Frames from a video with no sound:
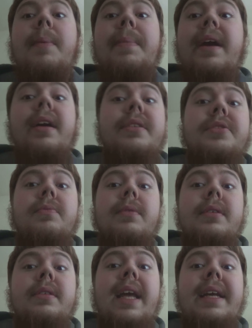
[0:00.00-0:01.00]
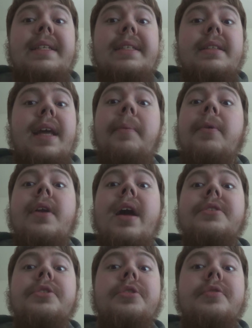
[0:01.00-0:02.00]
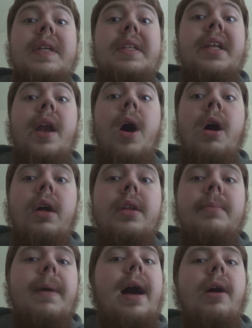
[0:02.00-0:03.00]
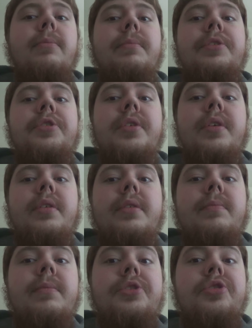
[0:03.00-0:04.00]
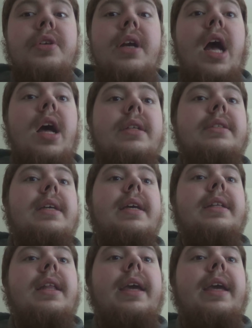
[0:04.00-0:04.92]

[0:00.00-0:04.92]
parents they were not strict at all about mature content.